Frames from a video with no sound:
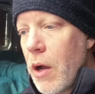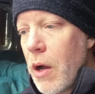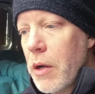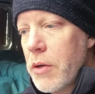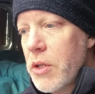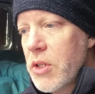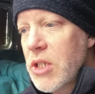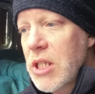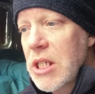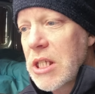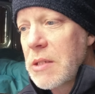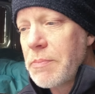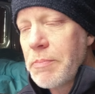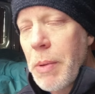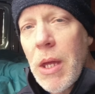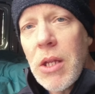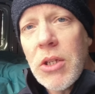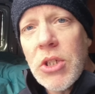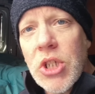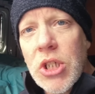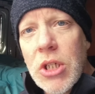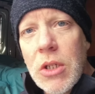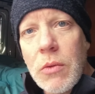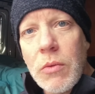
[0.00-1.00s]
on a
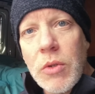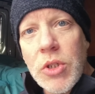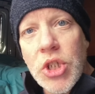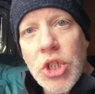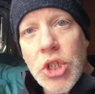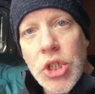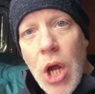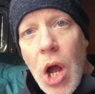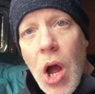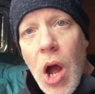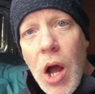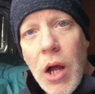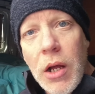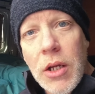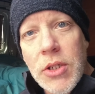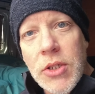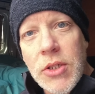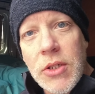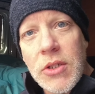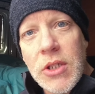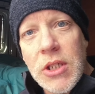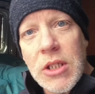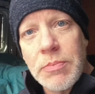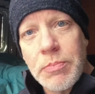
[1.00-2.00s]
suspension with
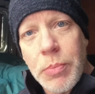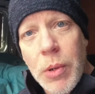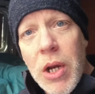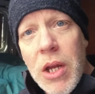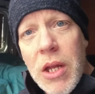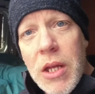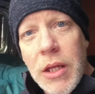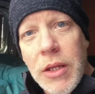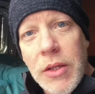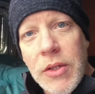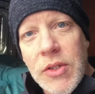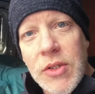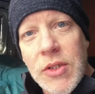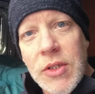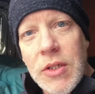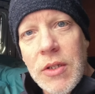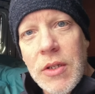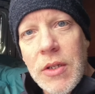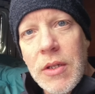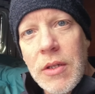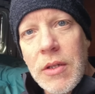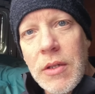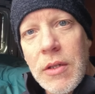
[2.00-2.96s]
shocks and springs.